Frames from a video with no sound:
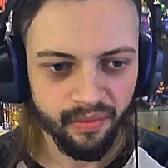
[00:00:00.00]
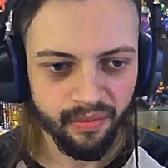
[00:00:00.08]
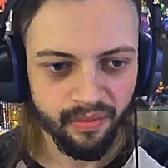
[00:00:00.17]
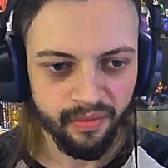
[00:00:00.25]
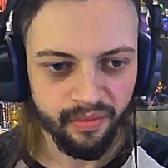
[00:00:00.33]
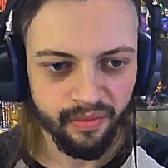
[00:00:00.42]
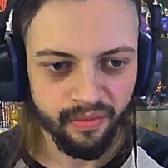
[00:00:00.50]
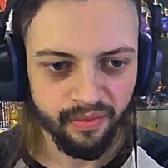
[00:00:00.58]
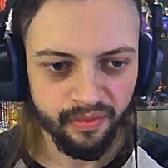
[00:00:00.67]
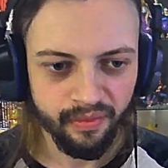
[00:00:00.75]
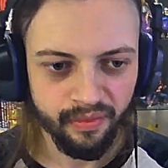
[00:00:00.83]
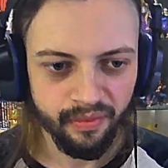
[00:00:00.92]

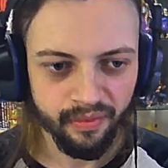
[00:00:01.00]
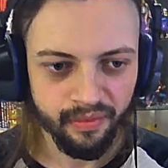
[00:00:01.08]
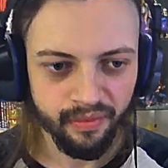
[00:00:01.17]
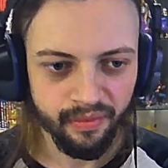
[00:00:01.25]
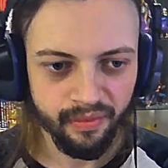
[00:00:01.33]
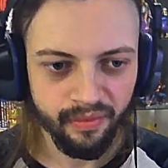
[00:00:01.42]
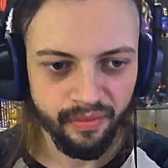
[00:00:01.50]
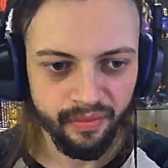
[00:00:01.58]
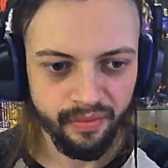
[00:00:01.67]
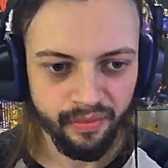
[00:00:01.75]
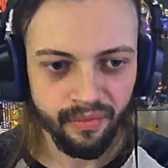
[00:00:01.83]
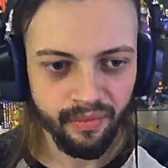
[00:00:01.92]

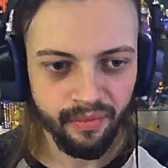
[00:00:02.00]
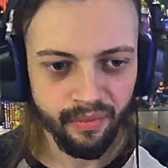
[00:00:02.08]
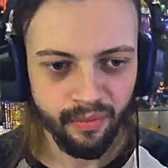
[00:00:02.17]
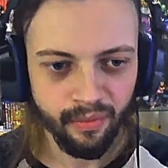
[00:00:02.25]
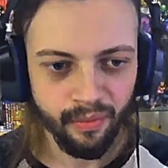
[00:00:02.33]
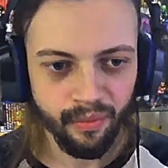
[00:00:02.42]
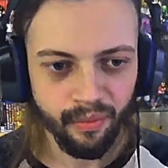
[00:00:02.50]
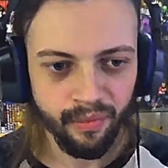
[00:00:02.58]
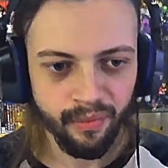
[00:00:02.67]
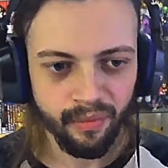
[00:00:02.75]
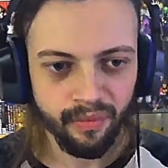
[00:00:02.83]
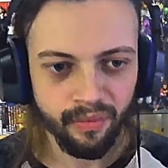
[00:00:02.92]
No words are spoken by the person on screen.